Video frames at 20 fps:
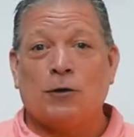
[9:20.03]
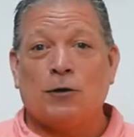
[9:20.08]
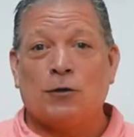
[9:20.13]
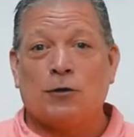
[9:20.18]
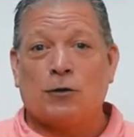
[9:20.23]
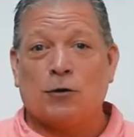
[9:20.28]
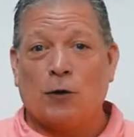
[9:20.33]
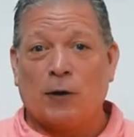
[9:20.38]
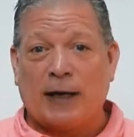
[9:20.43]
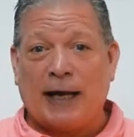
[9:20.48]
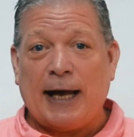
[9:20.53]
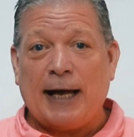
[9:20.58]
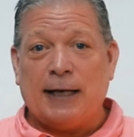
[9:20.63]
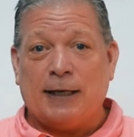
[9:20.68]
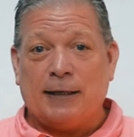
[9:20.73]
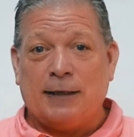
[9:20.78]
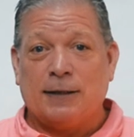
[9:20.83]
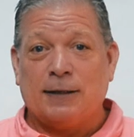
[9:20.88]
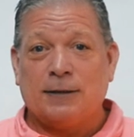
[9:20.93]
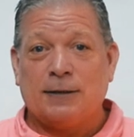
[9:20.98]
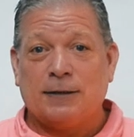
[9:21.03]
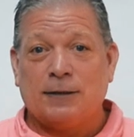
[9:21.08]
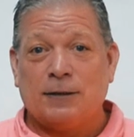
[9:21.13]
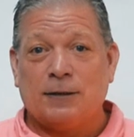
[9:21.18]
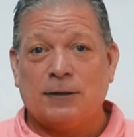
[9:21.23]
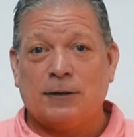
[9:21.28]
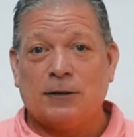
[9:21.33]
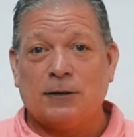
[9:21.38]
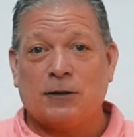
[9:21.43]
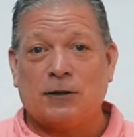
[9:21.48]
So again,
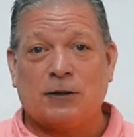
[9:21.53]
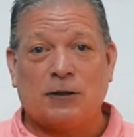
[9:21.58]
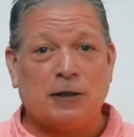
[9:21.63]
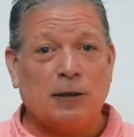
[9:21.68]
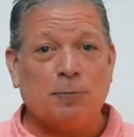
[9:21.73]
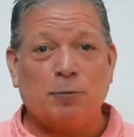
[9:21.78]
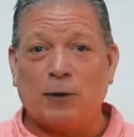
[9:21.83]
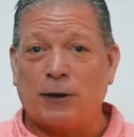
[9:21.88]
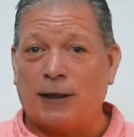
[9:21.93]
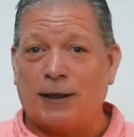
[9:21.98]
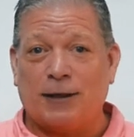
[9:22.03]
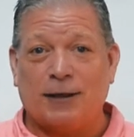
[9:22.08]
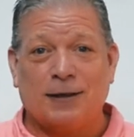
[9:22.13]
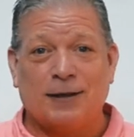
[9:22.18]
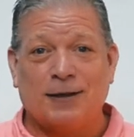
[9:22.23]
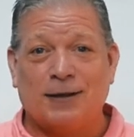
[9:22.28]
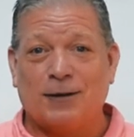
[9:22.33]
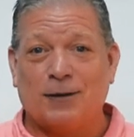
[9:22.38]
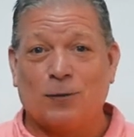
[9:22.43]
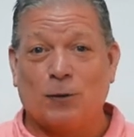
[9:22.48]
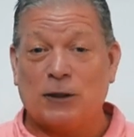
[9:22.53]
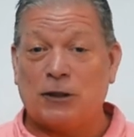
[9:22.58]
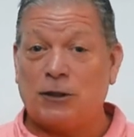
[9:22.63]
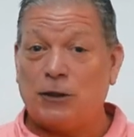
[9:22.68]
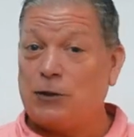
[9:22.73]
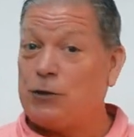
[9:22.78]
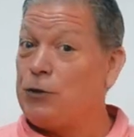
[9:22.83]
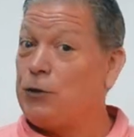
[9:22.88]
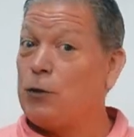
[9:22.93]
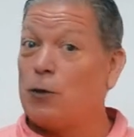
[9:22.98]
simply, what's
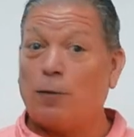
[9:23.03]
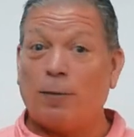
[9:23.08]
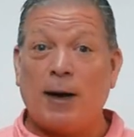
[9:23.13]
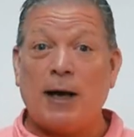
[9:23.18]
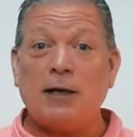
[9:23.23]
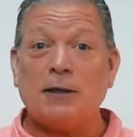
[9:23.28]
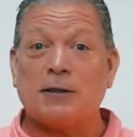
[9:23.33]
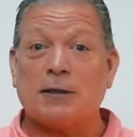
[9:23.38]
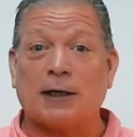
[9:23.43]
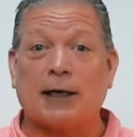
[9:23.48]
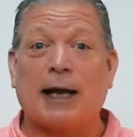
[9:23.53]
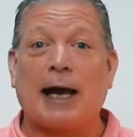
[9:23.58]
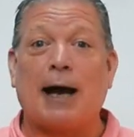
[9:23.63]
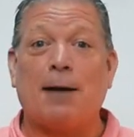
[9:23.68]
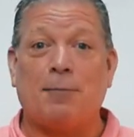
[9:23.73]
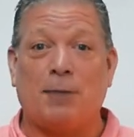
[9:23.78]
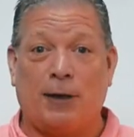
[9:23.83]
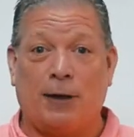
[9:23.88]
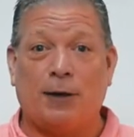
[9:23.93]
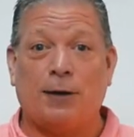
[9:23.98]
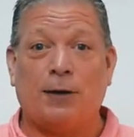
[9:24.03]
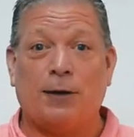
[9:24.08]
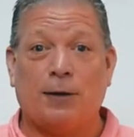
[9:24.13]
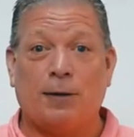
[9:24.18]
in your medicine cabinet?